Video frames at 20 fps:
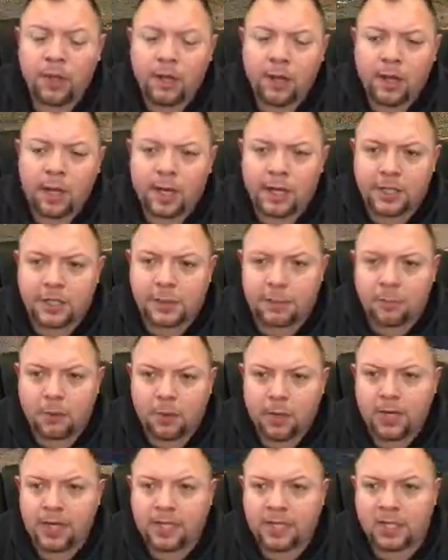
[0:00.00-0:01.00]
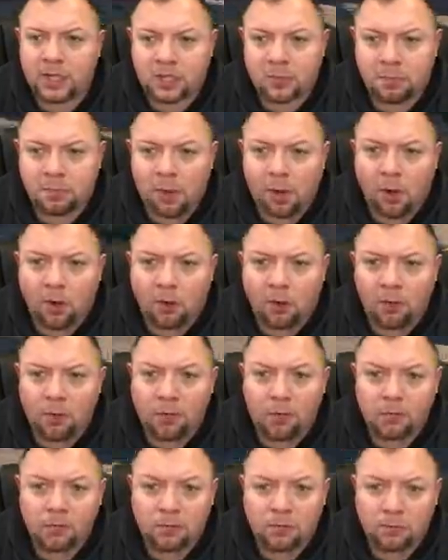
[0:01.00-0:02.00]
and it's a pretty
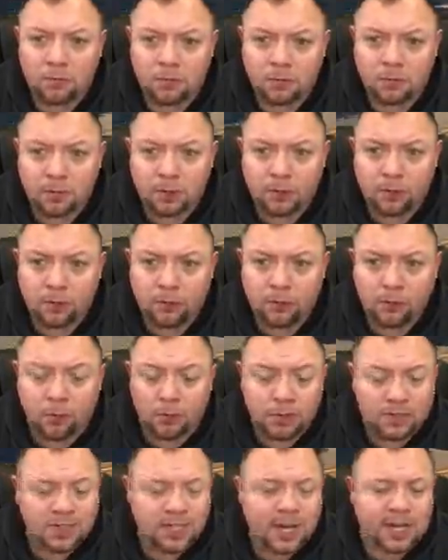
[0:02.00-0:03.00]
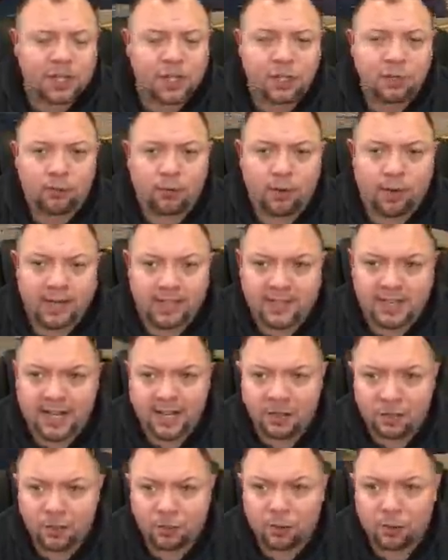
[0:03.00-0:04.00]
small little section of
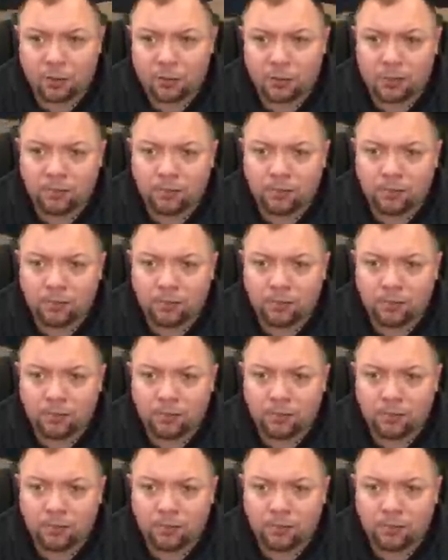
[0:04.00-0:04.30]
residential